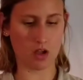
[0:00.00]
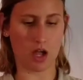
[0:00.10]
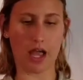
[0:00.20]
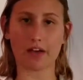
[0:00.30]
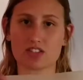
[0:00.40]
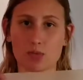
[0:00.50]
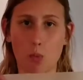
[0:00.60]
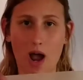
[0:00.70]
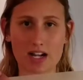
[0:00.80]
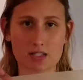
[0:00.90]
I have some
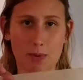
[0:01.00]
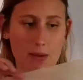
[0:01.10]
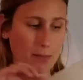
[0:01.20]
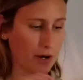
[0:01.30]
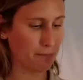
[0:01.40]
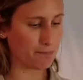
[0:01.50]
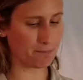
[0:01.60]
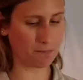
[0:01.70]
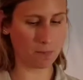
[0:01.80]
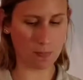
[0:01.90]
wax paper,
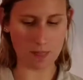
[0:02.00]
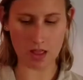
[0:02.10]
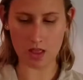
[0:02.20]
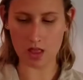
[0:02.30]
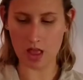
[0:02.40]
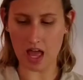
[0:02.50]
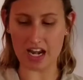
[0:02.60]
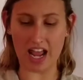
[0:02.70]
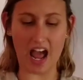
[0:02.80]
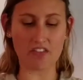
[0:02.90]
and I
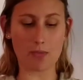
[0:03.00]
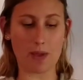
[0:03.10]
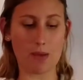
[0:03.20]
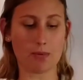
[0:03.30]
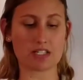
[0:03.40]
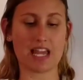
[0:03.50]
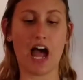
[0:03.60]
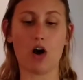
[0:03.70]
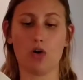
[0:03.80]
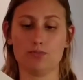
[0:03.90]
have a paper
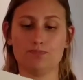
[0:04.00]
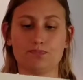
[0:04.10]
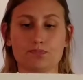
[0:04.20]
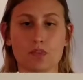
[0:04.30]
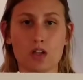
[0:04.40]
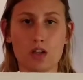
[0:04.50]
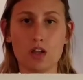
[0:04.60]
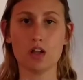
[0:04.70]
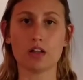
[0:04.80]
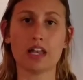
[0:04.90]
towel.
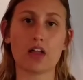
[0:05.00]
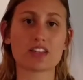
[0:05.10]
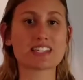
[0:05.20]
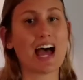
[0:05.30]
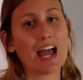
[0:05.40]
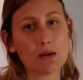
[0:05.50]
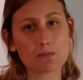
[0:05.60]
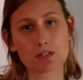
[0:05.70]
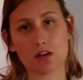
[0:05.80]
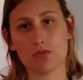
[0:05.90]
Now the
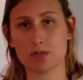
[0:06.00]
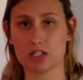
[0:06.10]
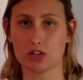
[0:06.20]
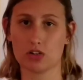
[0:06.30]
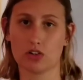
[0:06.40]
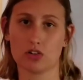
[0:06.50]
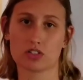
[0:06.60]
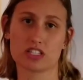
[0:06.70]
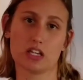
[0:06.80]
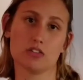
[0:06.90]
types of
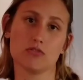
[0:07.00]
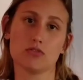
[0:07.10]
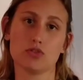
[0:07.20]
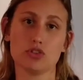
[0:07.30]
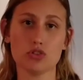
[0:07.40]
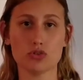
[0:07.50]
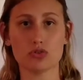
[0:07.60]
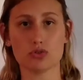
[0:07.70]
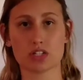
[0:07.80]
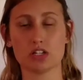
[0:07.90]
materials that you
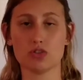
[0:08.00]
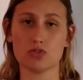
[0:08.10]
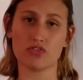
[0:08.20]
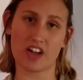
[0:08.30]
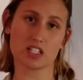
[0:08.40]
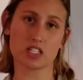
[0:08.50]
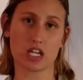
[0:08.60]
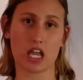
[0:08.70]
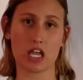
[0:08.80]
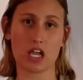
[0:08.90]
use and you
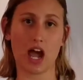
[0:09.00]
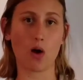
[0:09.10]
investigate how